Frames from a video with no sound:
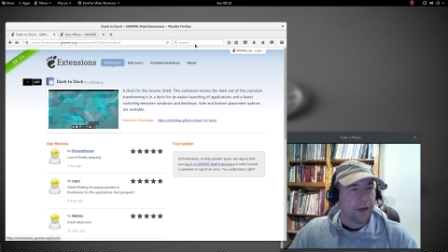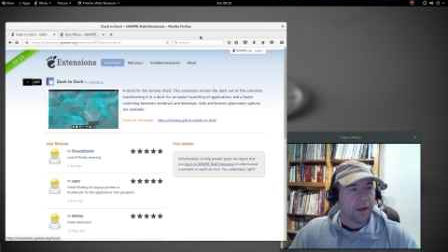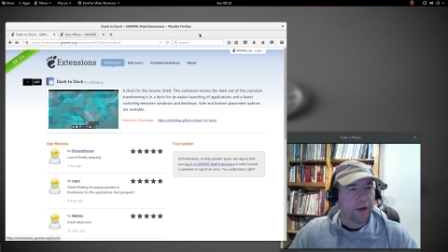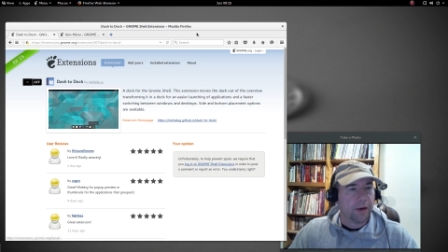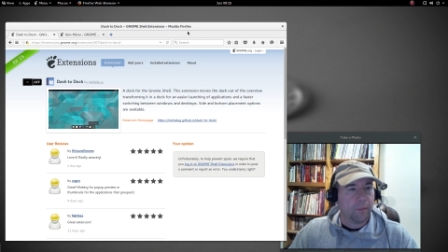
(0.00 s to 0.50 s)

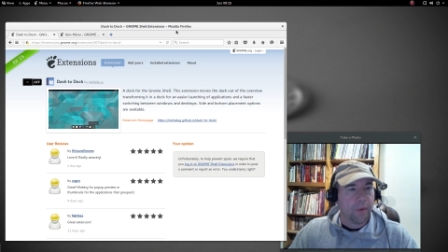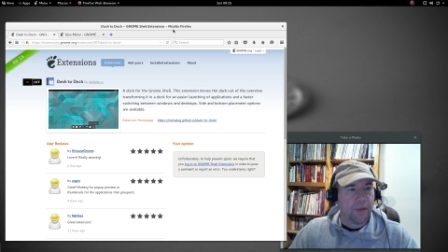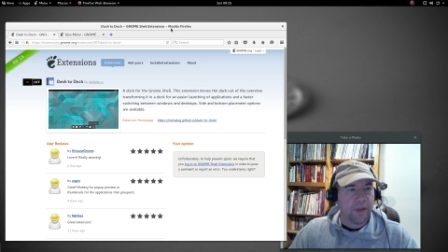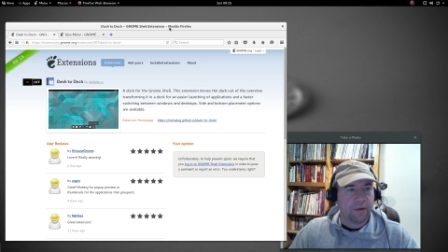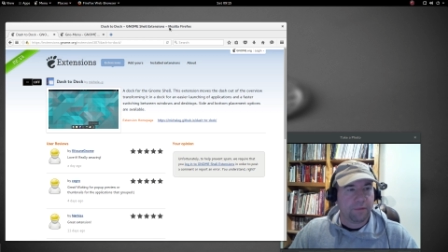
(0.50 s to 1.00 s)
Um,
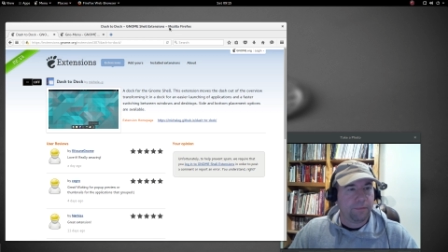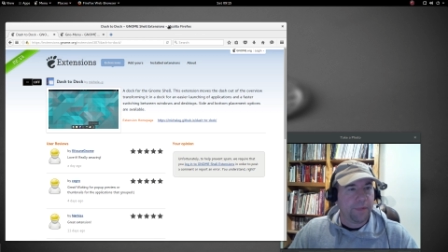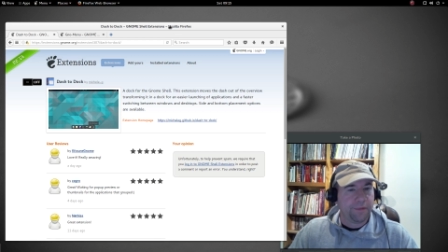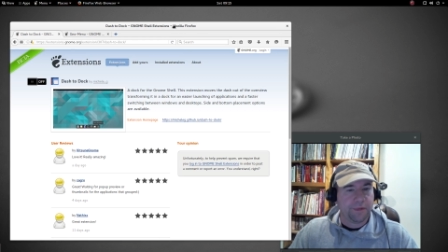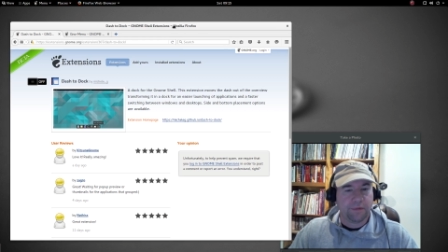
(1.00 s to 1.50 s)
and they've
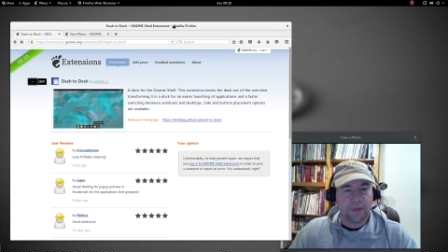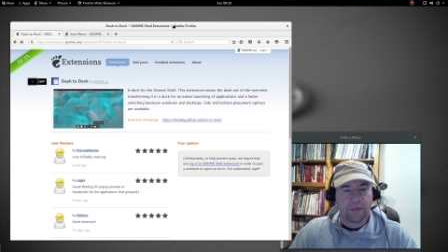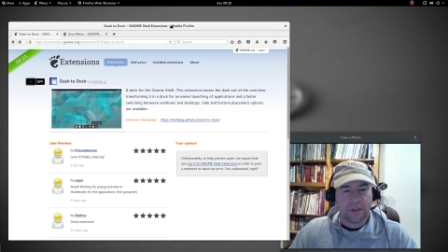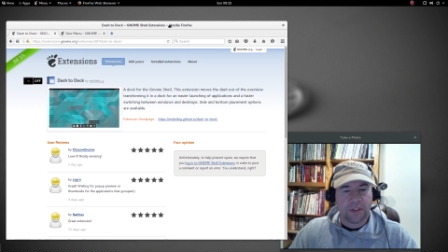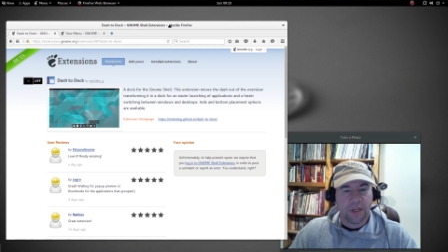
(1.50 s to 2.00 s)
they've they've
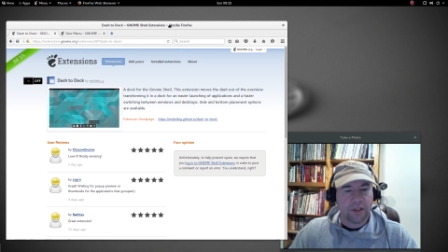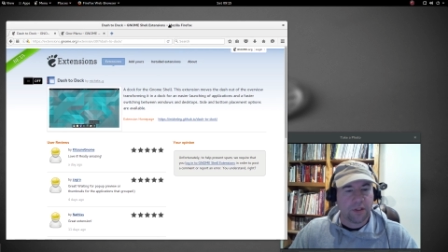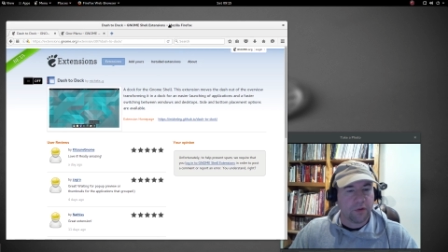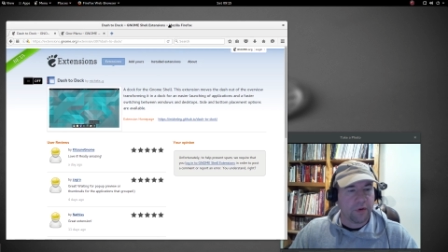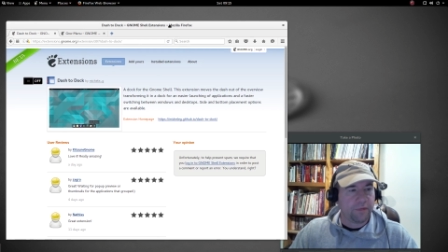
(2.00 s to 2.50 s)

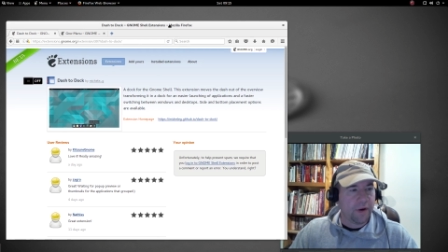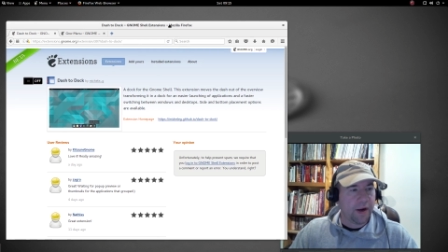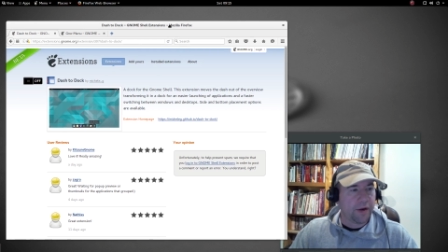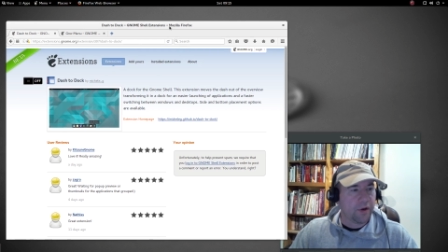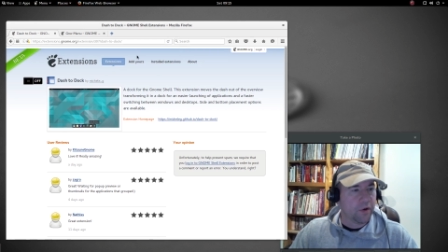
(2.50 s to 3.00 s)
continued to
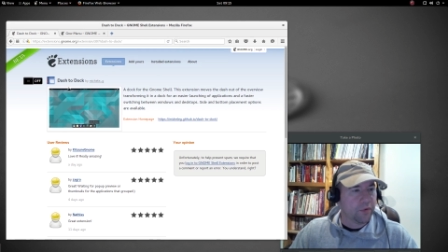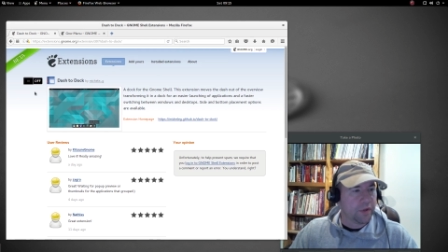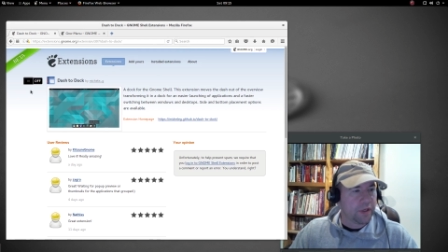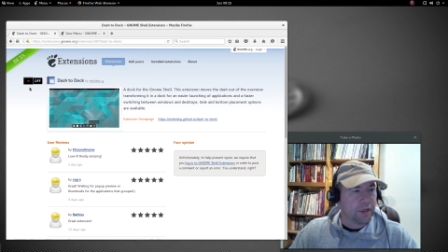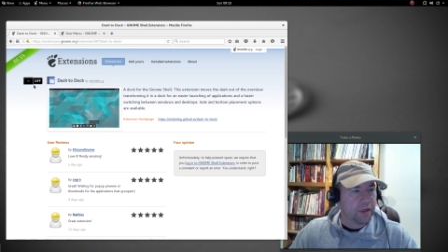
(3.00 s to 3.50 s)
refine it over
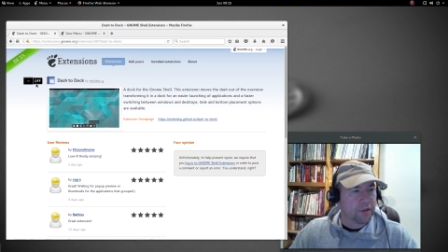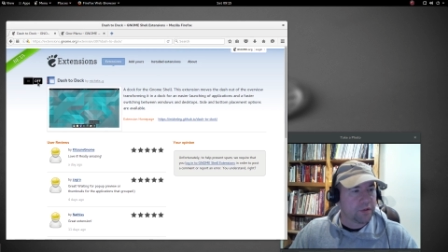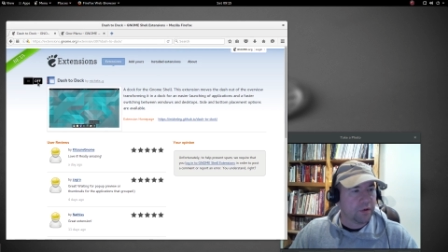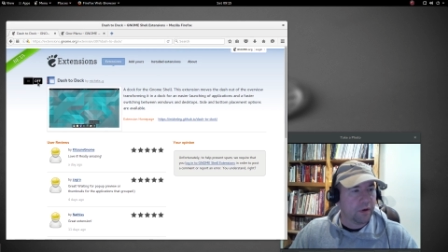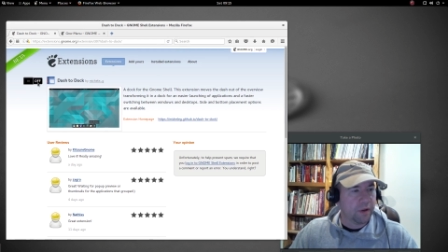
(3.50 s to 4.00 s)
the years,
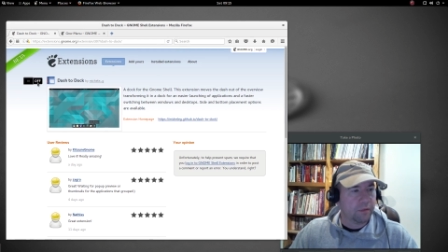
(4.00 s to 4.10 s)
so uh,